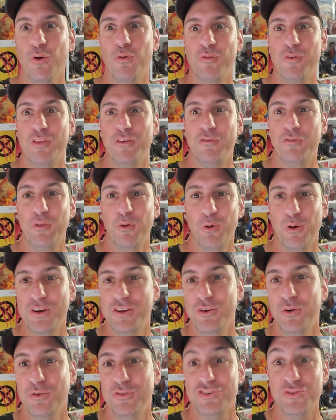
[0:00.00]
over the floor and
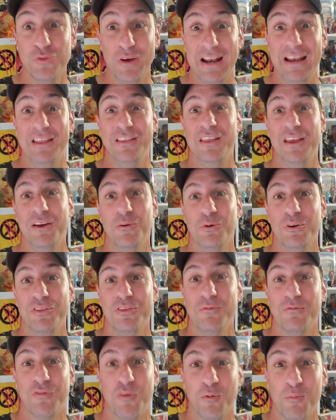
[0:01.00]
you don't do anything with
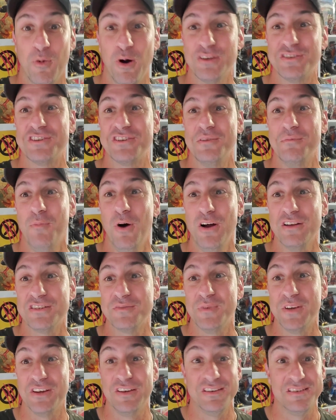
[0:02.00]
them for months and months?
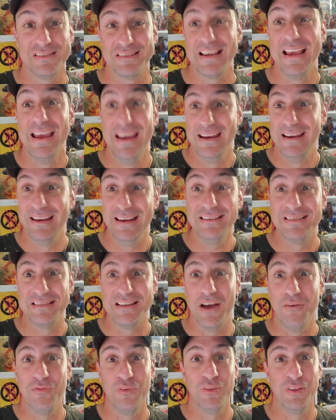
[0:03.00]
Because it's
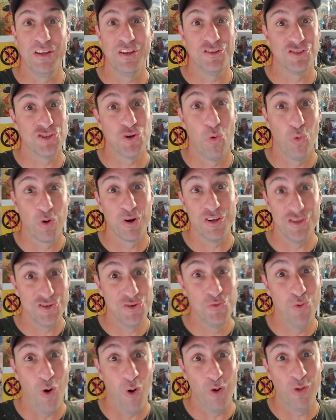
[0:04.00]
definitely a chore to
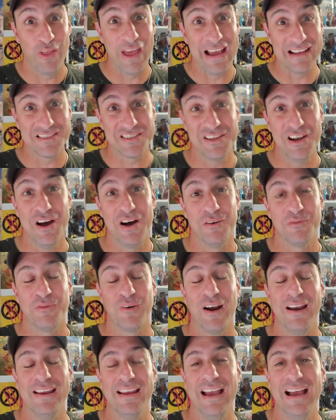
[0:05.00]
do all that stuff,
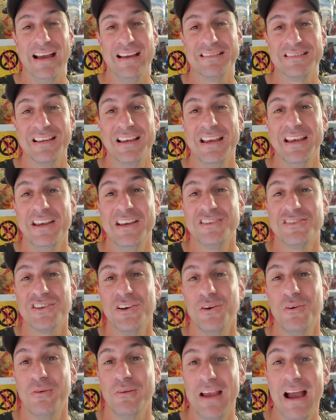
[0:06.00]
right, guys?
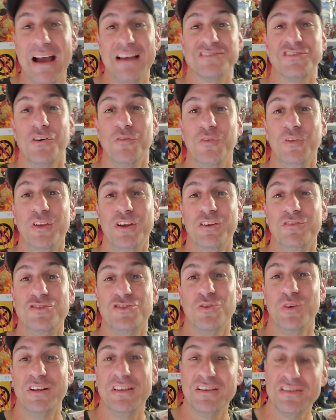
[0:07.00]
So, guys, hopefully you
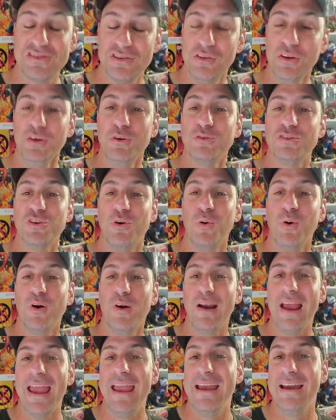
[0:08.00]
enjoyed this little
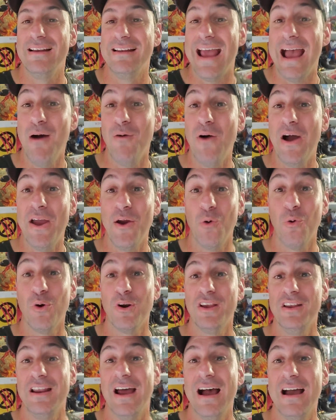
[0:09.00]
tour and how I
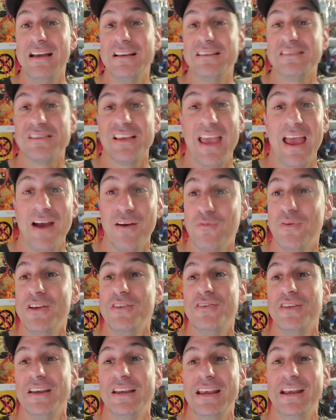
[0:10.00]
organize
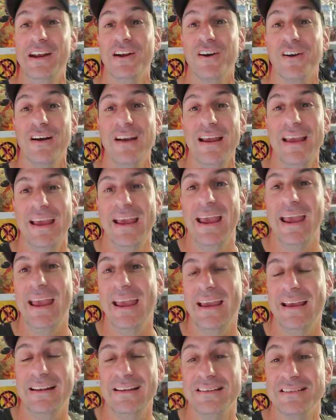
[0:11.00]
everything here.
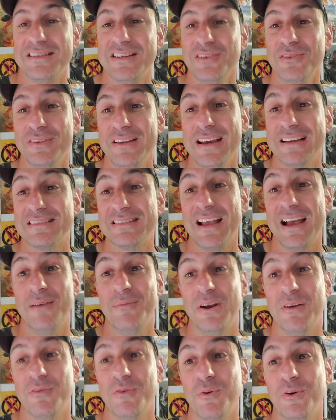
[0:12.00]
And until next
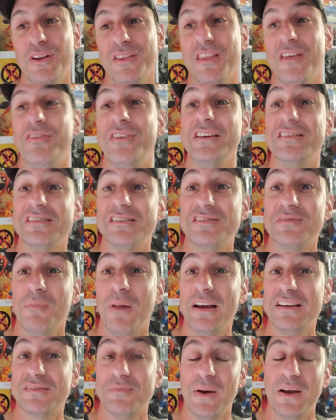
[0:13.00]
time, everyone, this is
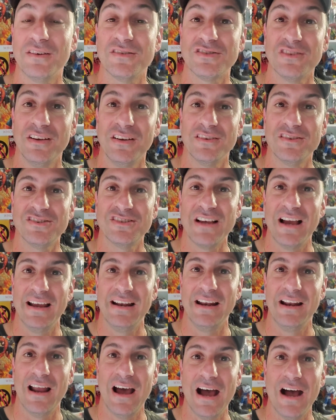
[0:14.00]
Mike Spider Slayer
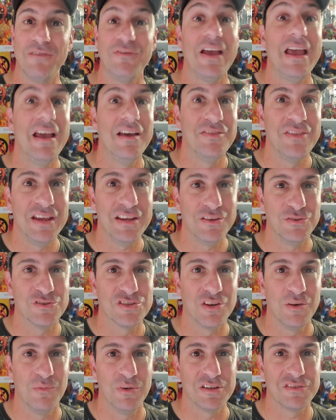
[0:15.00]
signing off. Thank you
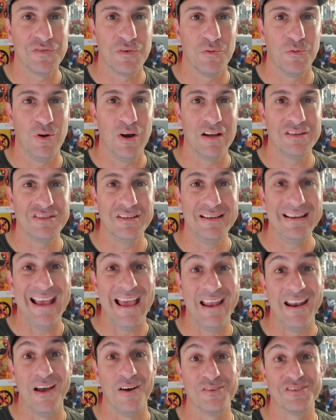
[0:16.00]
so much for watching,
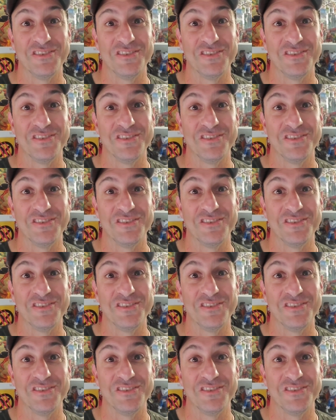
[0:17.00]
and I'll